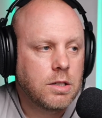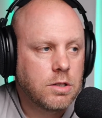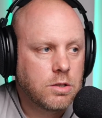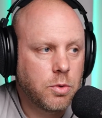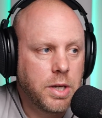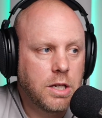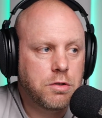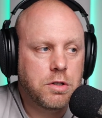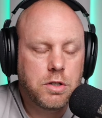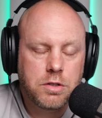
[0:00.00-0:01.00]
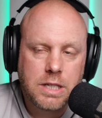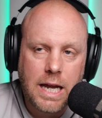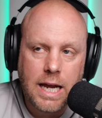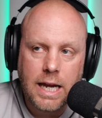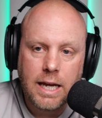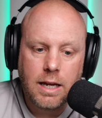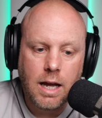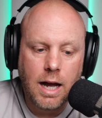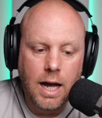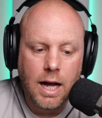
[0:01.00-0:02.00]
So we introduced
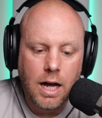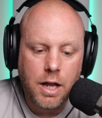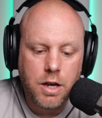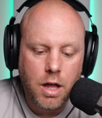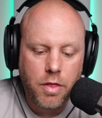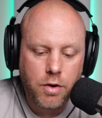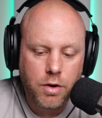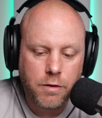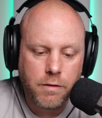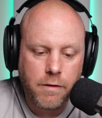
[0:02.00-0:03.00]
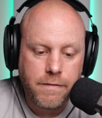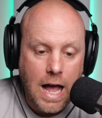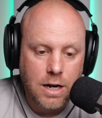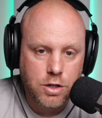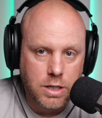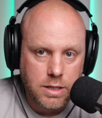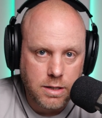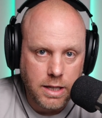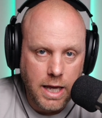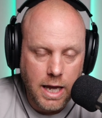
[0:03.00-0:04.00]
another faction into
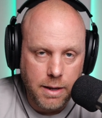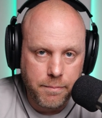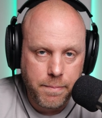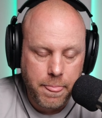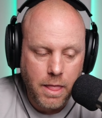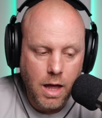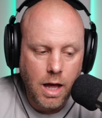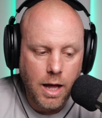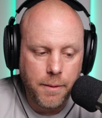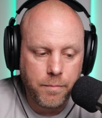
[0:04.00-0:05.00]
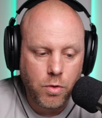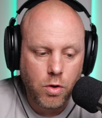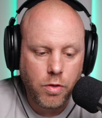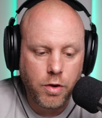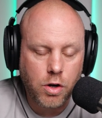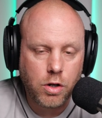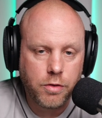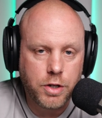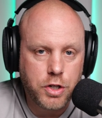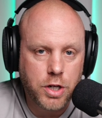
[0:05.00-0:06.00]
the game. They're called
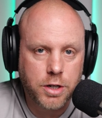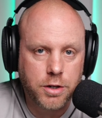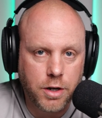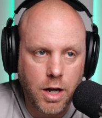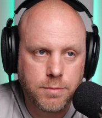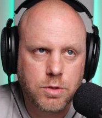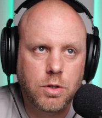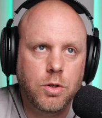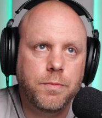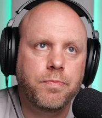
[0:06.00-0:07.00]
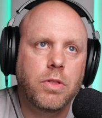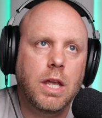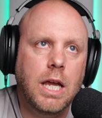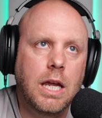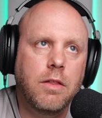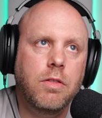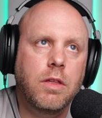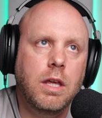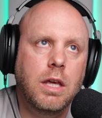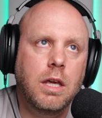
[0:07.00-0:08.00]
the Juggernaut. So in
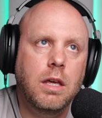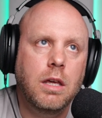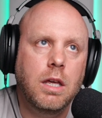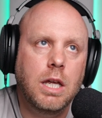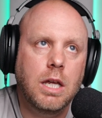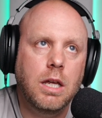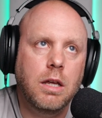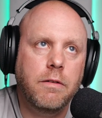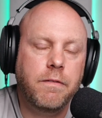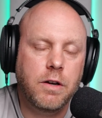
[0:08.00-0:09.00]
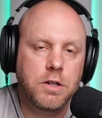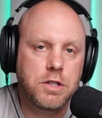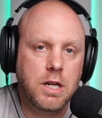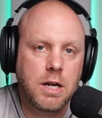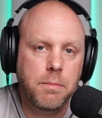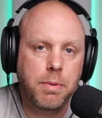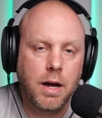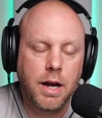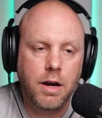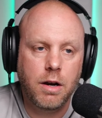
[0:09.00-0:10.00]
the Federation and
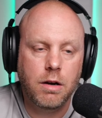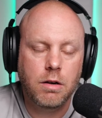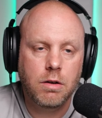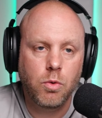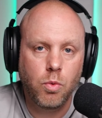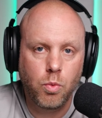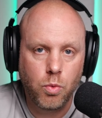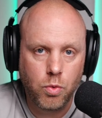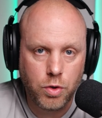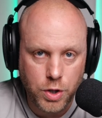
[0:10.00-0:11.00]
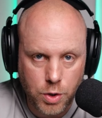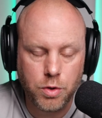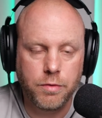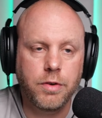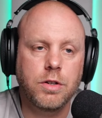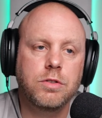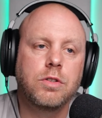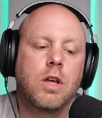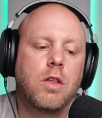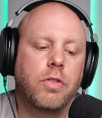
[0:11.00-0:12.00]
Empire universe,
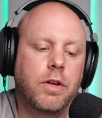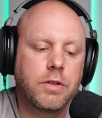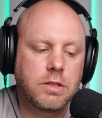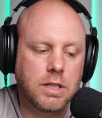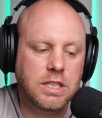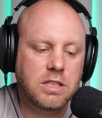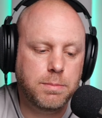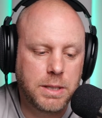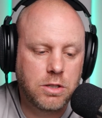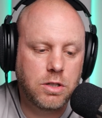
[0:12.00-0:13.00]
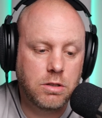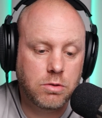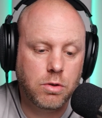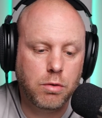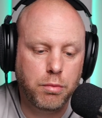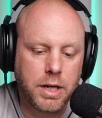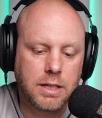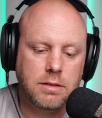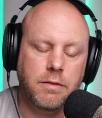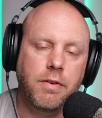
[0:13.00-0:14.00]
there is a species or a
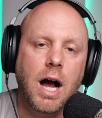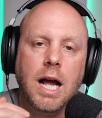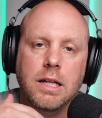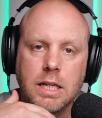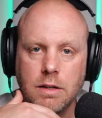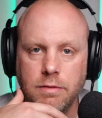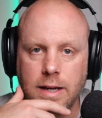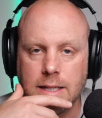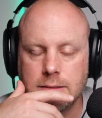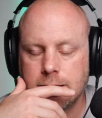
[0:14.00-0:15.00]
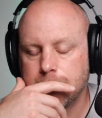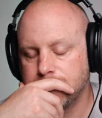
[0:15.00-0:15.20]
race of highly advanced,